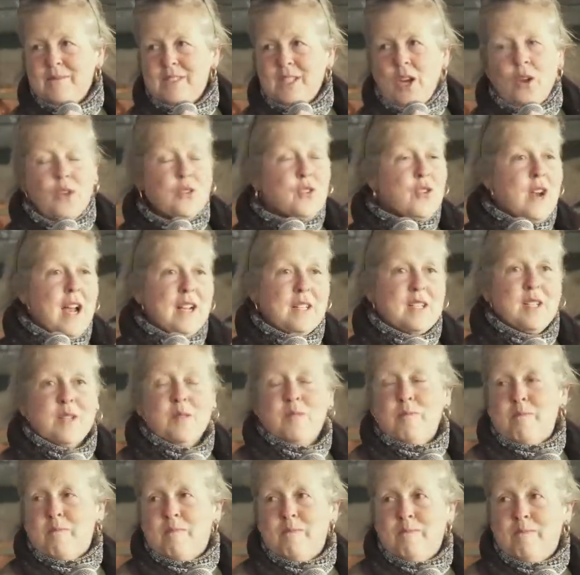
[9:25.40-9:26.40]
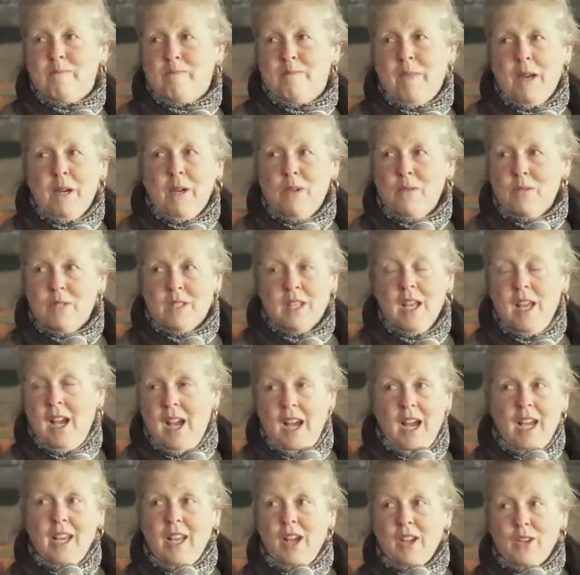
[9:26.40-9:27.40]
contractors' bills,
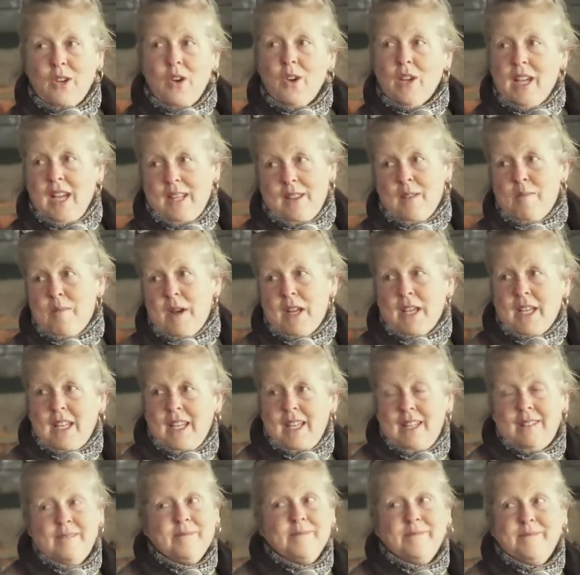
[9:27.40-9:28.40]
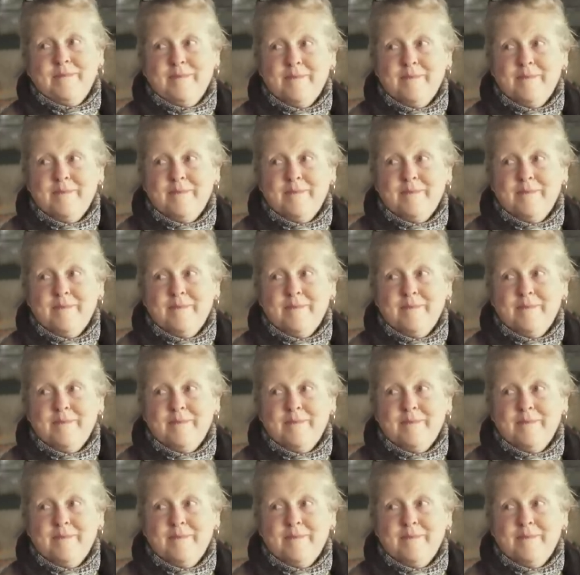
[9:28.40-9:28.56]
and I got to get the money in.